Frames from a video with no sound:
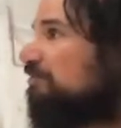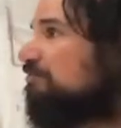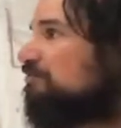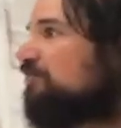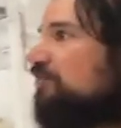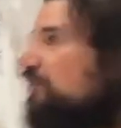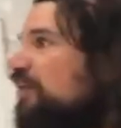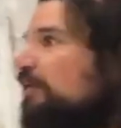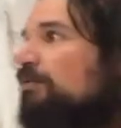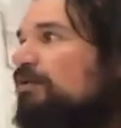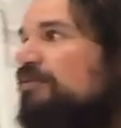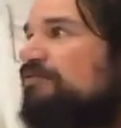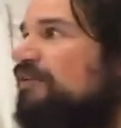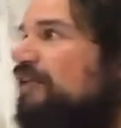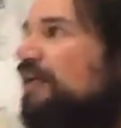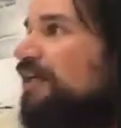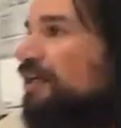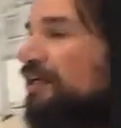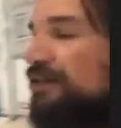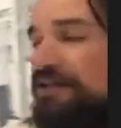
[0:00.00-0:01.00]
say we're
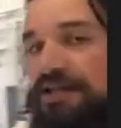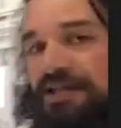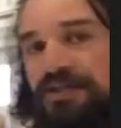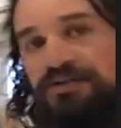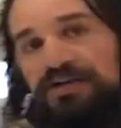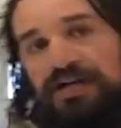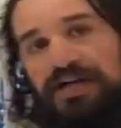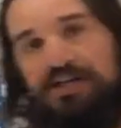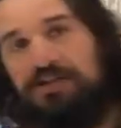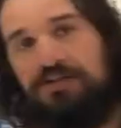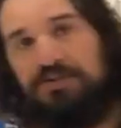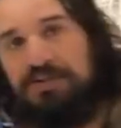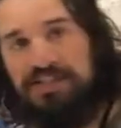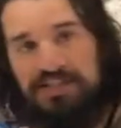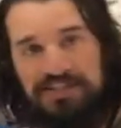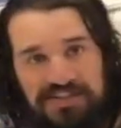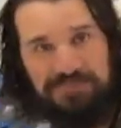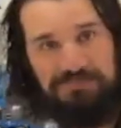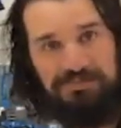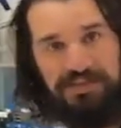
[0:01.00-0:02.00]
flying in Colorado and
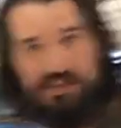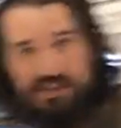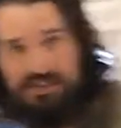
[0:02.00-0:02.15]
it's the middle